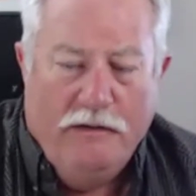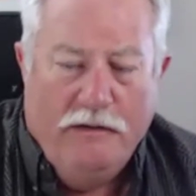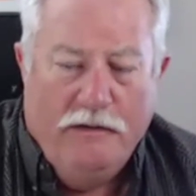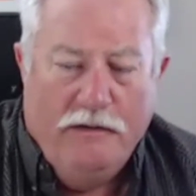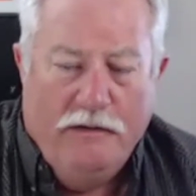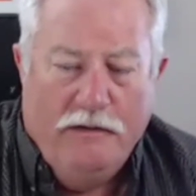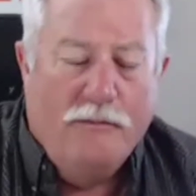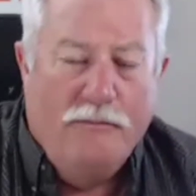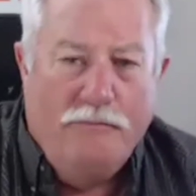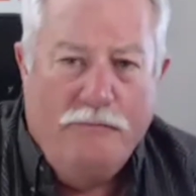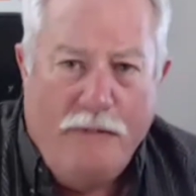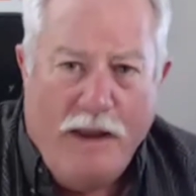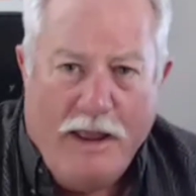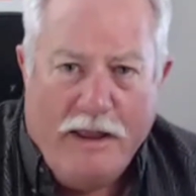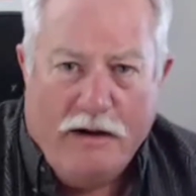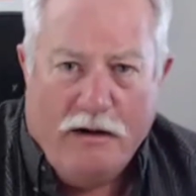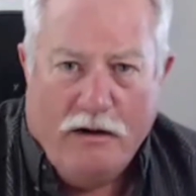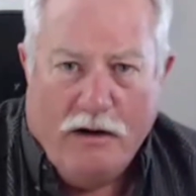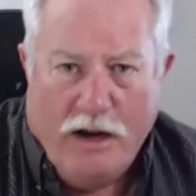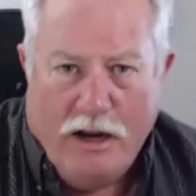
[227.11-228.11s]
Doesn't
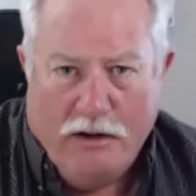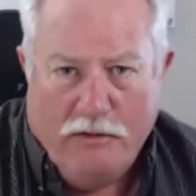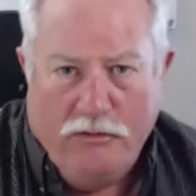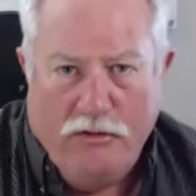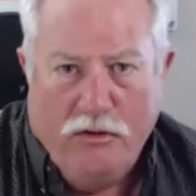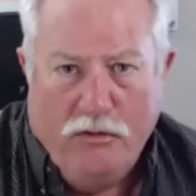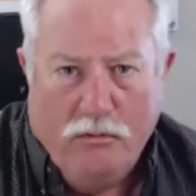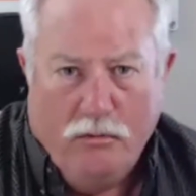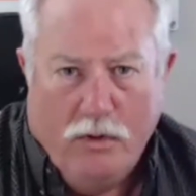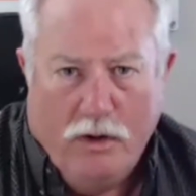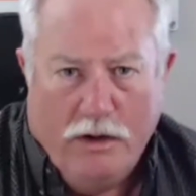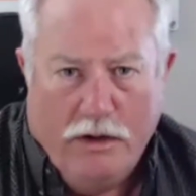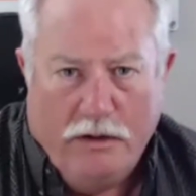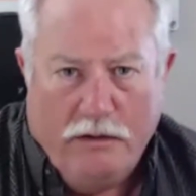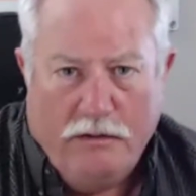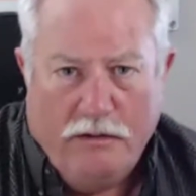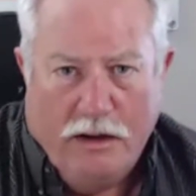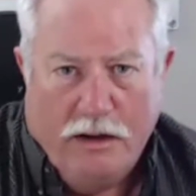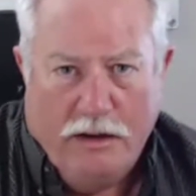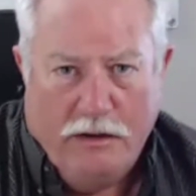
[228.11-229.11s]
matter how you want
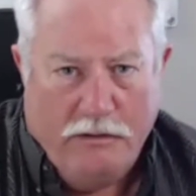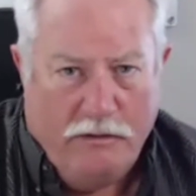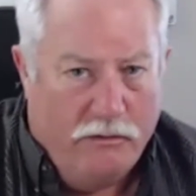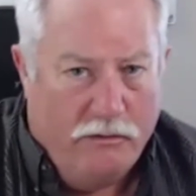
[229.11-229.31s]
it done.